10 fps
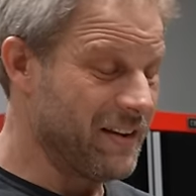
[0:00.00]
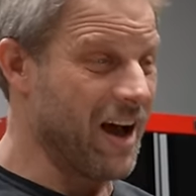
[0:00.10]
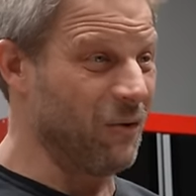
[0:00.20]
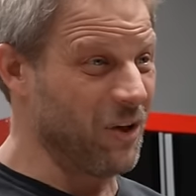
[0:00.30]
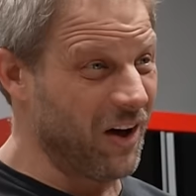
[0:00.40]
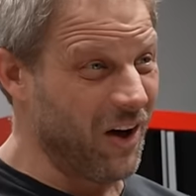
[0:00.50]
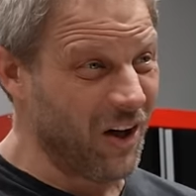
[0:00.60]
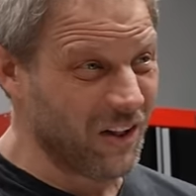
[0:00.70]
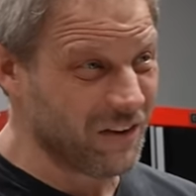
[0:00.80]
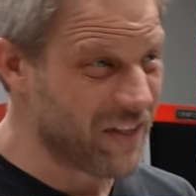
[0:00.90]
Now, with
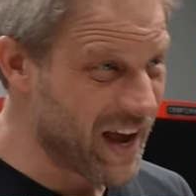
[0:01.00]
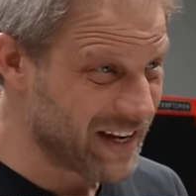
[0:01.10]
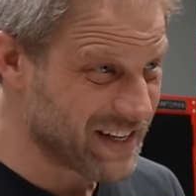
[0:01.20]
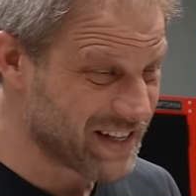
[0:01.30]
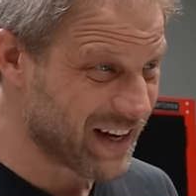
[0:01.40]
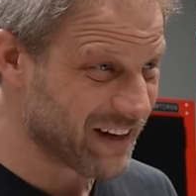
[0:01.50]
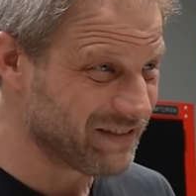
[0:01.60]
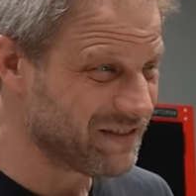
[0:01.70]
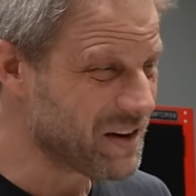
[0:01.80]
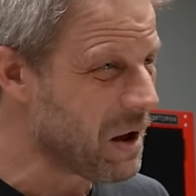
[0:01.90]
all of that said,
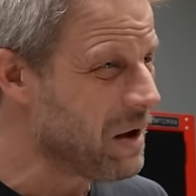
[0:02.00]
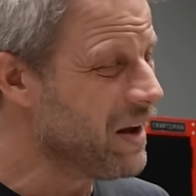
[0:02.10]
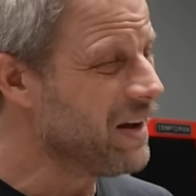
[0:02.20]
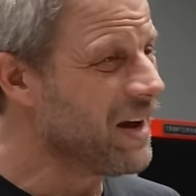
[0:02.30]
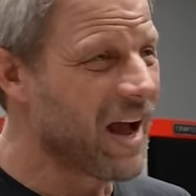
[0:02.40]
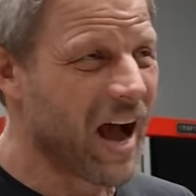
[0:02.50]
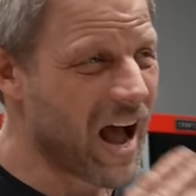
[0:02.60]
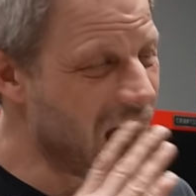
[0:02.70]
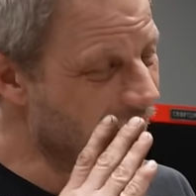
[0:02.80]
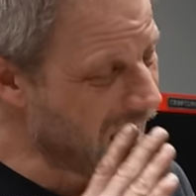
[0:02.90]

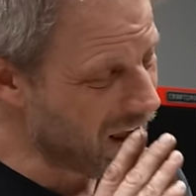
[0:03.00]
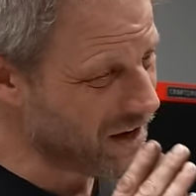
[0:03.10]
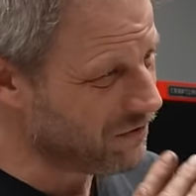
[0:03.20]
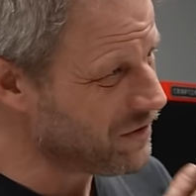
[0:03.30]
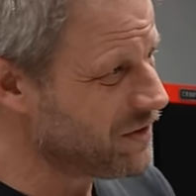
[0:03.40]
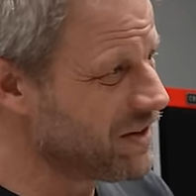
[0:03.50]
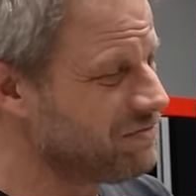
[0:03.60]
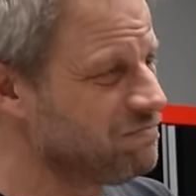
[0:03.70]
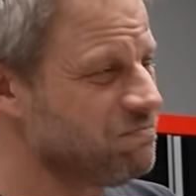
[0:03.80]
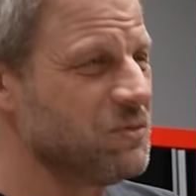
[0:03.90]
if you're
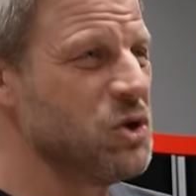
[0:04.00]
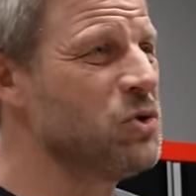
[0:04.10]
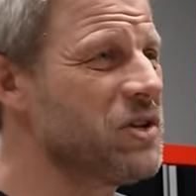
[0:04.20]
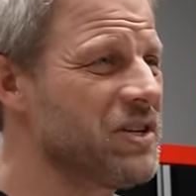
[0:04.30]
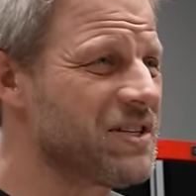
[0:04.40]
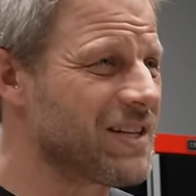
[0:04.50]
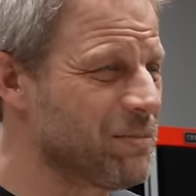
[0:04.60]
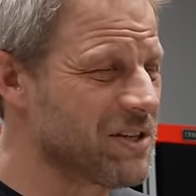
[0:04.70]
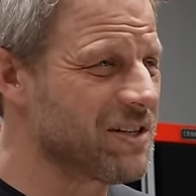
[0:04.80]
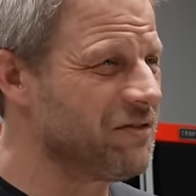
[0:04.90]
new to this type
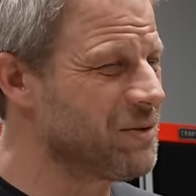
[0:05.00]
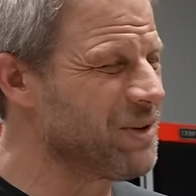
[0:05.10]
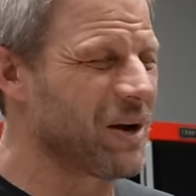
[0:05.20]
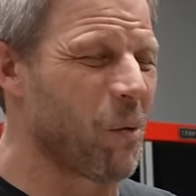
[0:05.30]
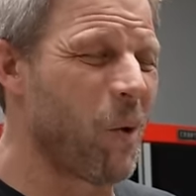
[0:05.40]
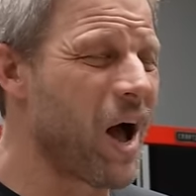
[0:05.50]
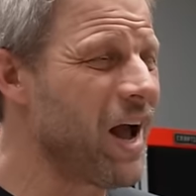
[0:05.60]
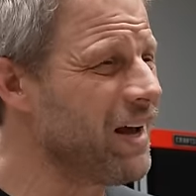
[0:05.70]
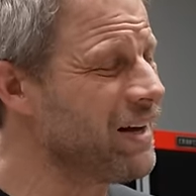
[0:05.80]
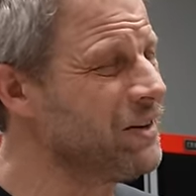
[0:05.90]
of stuff, you'd be like,
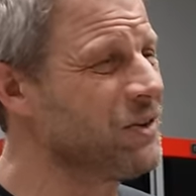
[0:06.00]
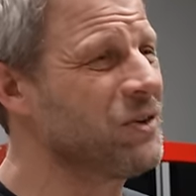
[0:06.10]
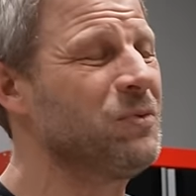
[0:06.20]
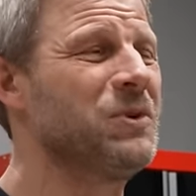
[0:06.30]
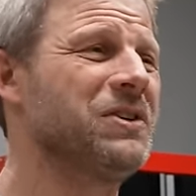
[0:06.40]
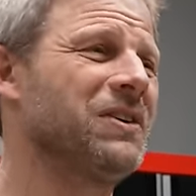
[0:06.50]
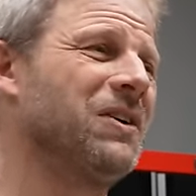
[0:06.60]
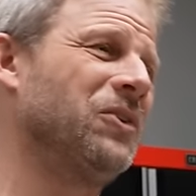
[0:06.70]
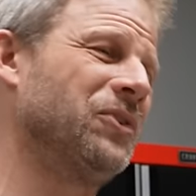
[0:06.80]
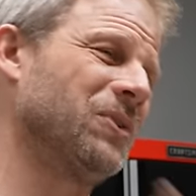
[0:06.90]
why on earth would you
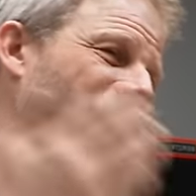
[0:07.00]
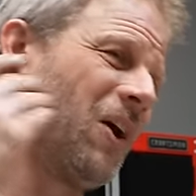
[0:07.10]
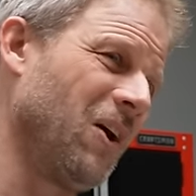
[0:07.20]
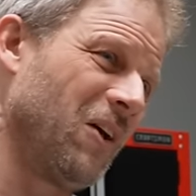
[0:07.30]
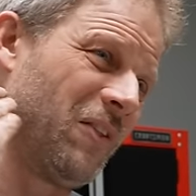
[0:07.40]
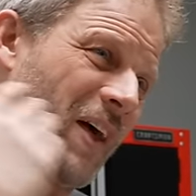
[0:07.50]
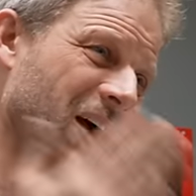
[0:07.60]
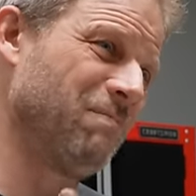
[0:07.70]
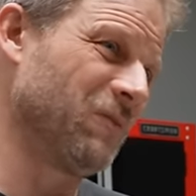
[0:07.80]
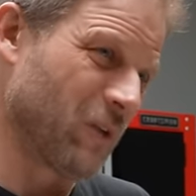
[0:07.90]
go through all
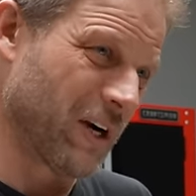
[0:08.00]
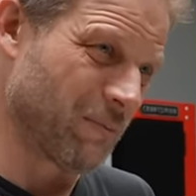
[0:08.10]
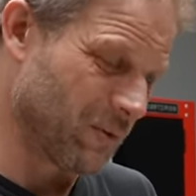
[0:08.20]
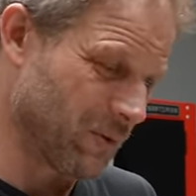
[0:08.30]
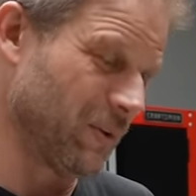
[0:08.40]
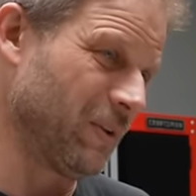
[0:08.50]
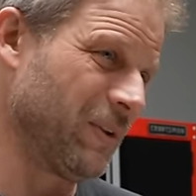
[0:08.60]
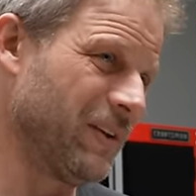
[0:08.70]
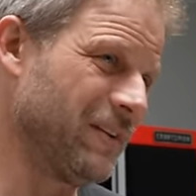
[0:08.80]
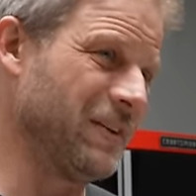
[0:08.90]
that
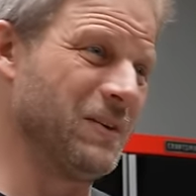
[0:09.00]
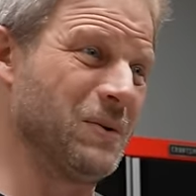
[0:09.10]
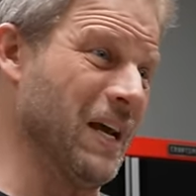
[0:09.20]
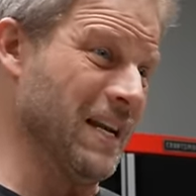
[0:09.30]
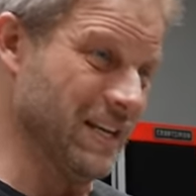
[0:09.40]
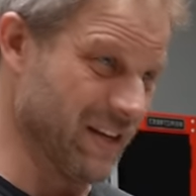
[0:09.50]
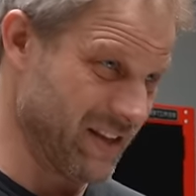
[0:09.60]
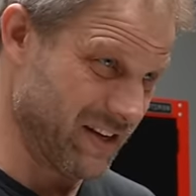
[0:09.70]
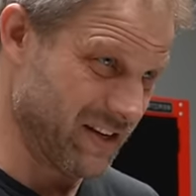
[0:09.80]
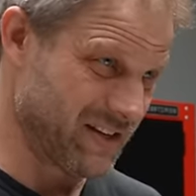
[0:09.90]
rigmarole to do any of
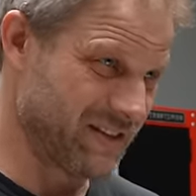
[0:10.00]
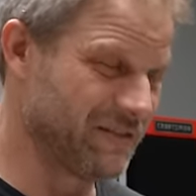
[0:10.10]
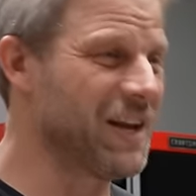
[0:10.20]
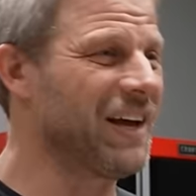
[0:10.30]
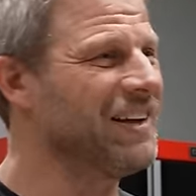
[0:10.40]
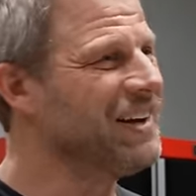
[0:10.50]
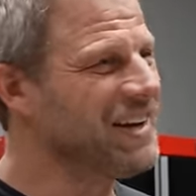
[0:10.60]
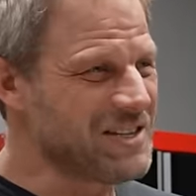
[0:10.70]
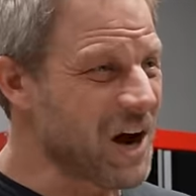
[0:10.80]
this? Well, it's